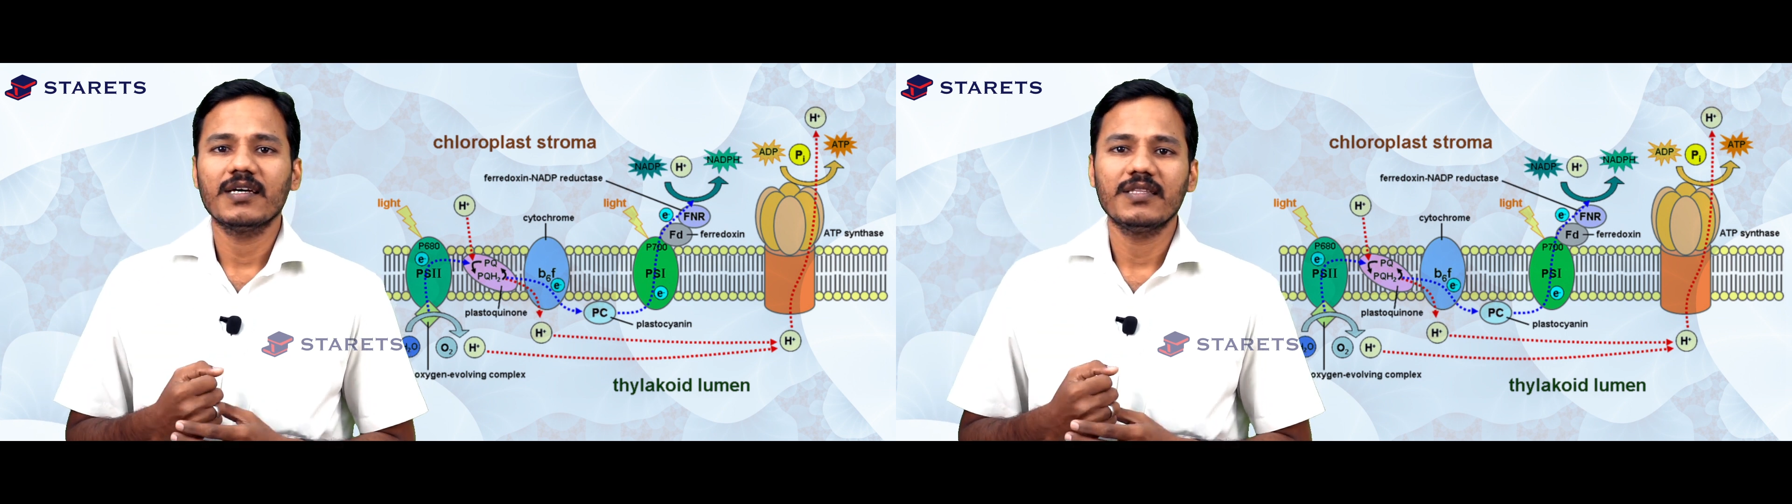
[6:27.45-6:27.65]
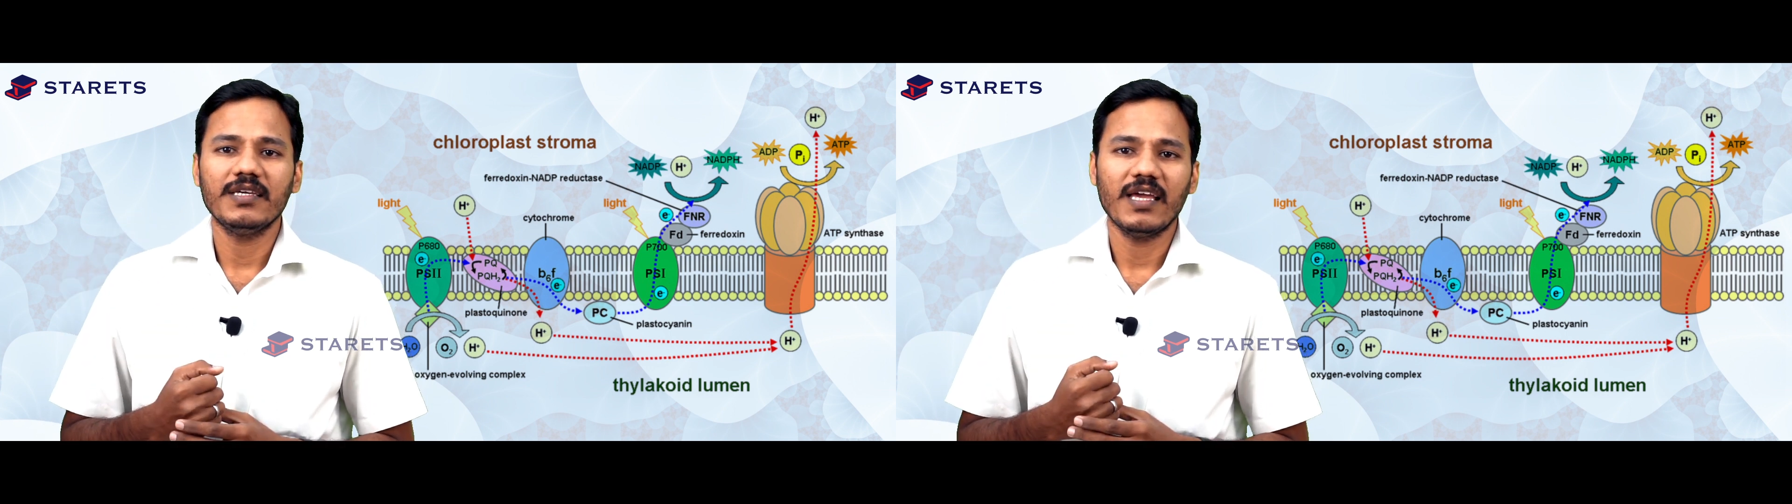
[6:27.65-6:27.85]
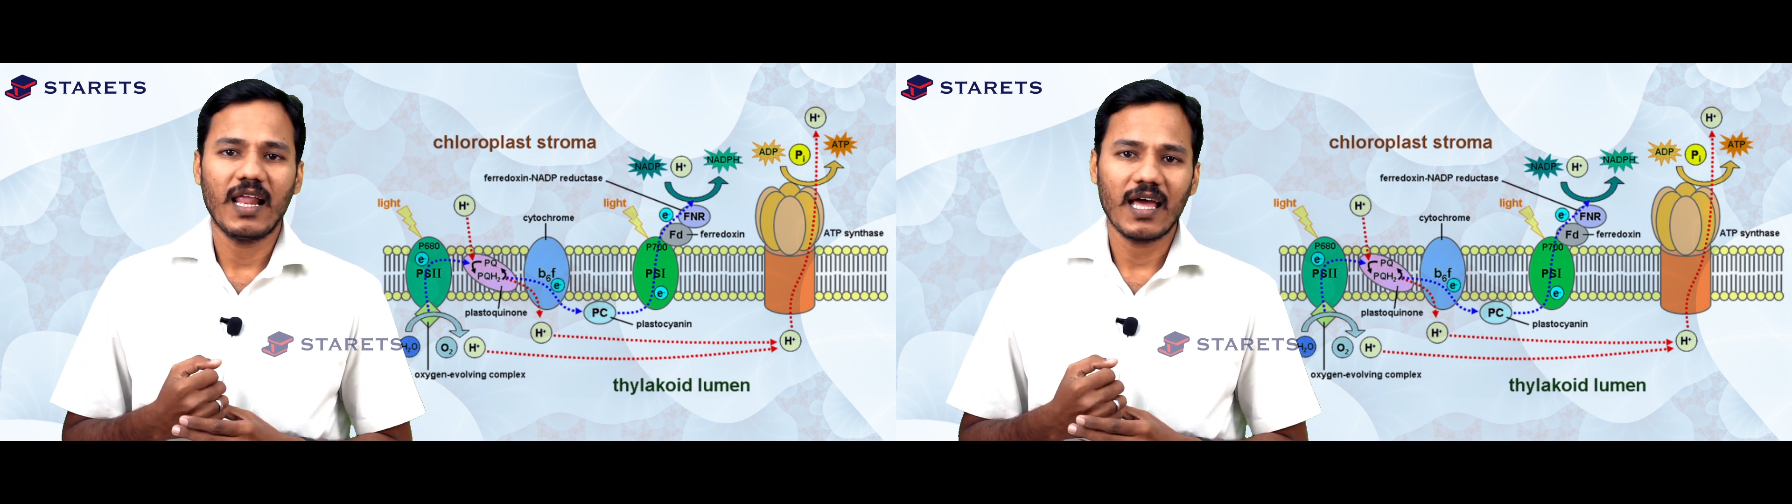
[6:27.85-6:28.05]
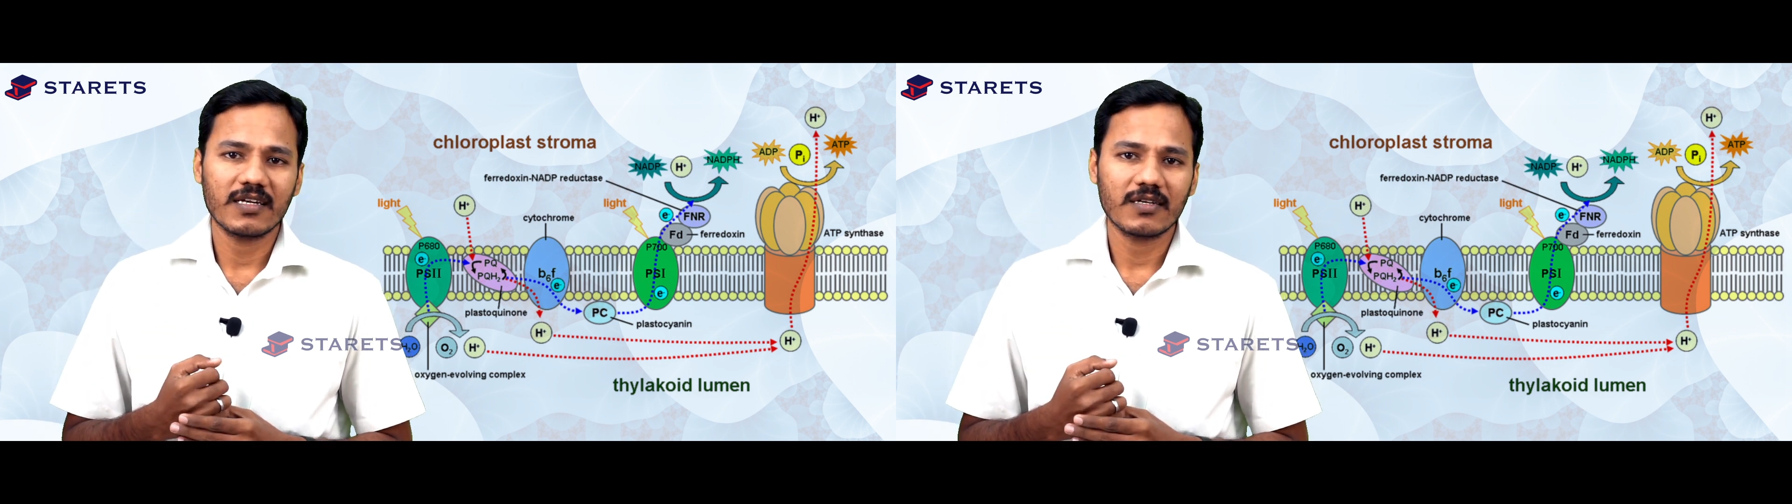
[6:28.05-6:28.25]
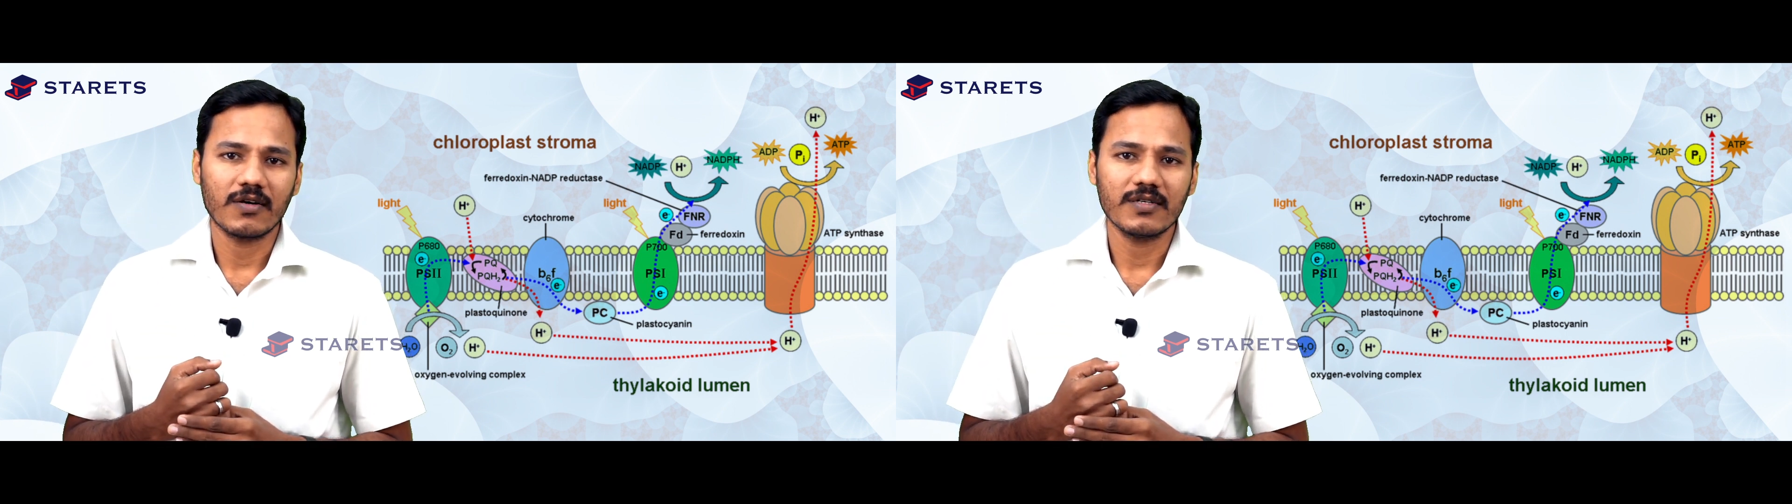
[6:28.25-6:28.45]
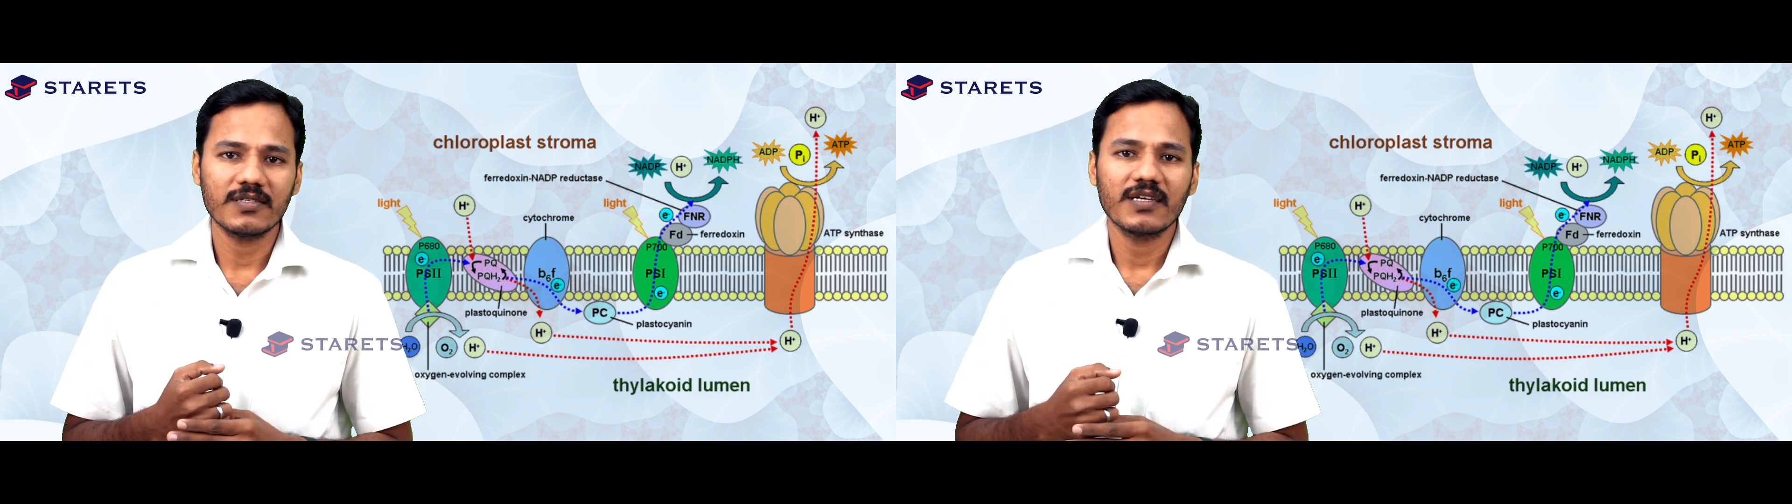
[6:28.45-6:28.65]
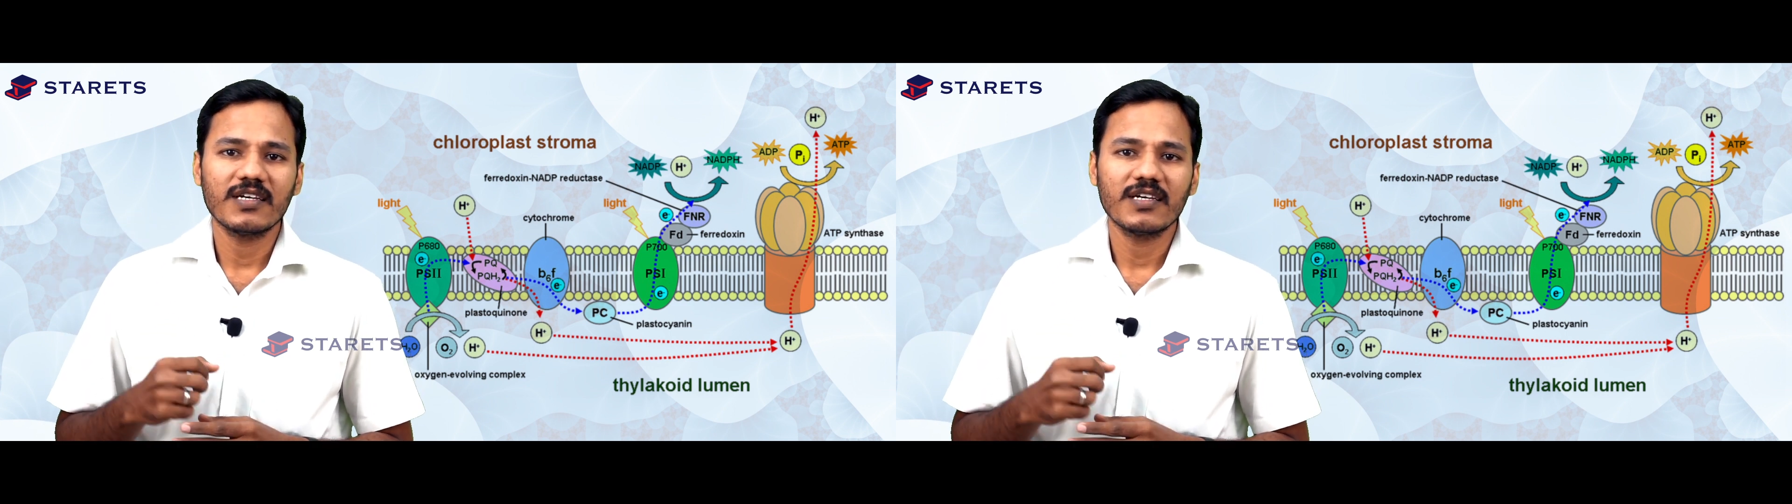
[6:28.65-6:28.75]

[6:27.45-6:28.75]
the electrons,